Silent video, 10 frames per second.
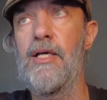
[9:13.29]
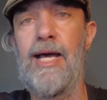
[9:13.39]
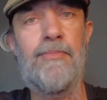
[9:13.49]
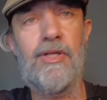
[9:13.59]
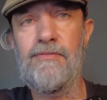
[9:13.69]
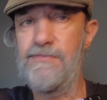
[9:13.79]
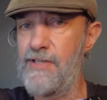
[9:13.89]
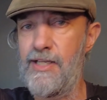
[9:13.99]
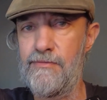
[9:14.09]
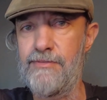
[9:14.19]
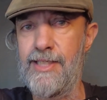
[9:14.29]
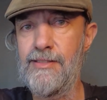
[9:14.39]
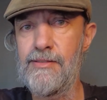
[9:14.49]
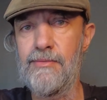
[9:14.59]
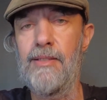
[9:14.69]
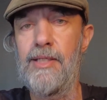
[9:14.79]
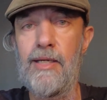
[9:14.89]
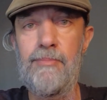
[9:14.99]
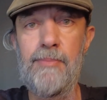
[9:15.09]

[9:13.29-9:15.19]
I'm not a fan of that. There are